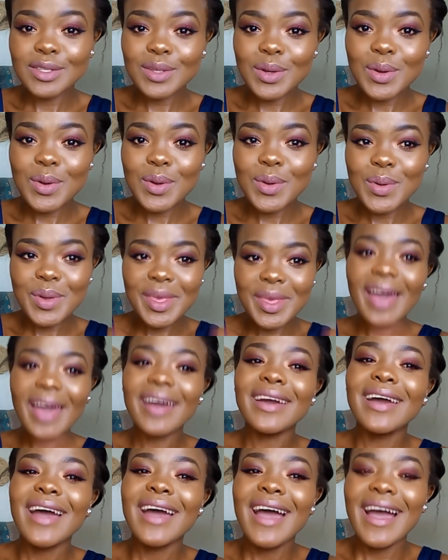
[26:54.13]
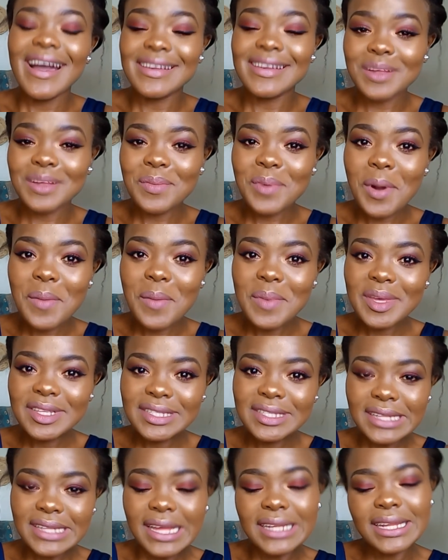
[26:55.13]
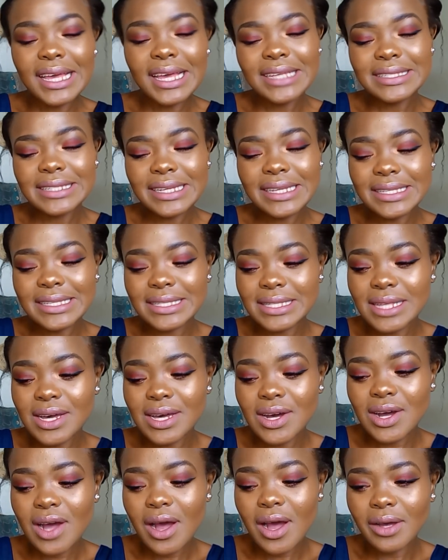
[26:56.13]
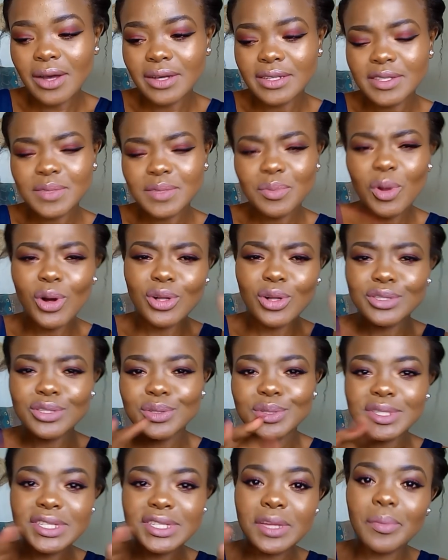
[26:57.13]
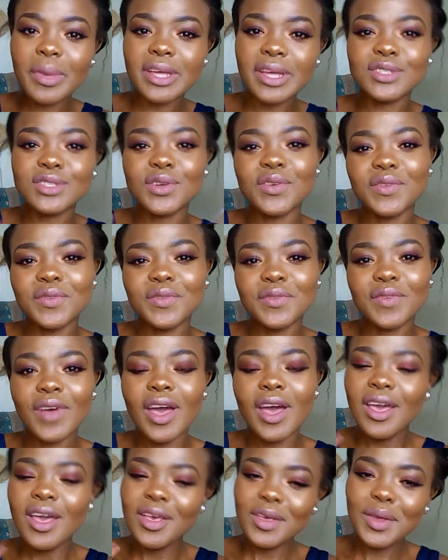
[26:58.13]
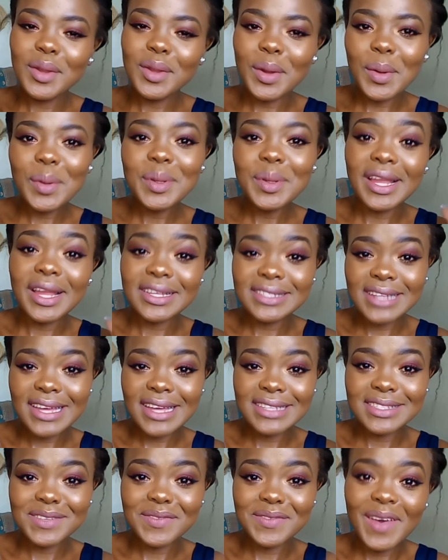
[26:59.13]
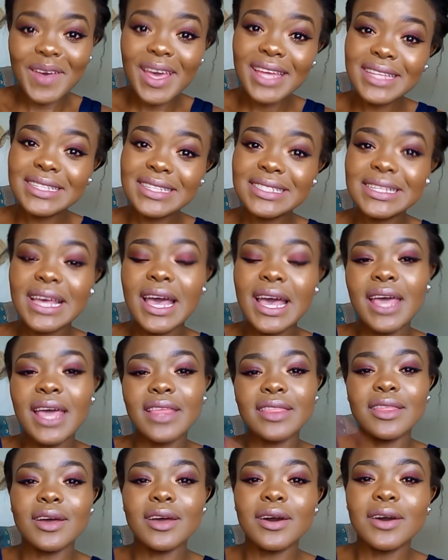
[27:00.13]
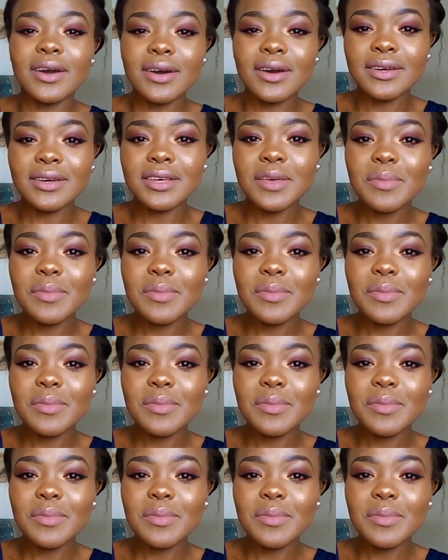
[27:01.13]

So yeah, as I promised, next is the uh, small two snippets of, you know, last night's event, the